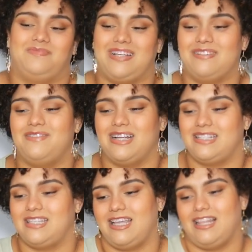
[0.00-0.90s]
I was about to
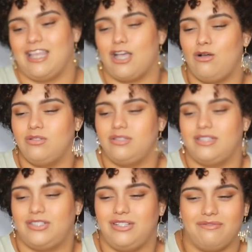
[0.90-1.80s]
say, like, also,
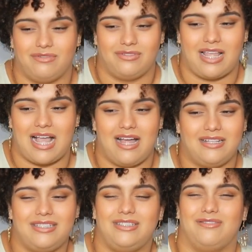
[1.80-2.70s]
did she, like, how did
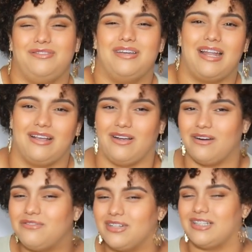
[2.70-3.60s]
she know you had a
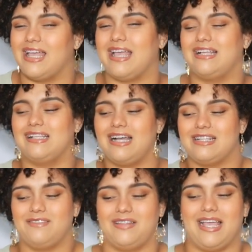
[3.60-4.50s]
girlfriend? Like, because it kind of
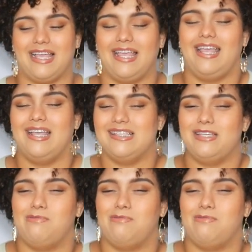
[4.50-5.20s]
seemed like she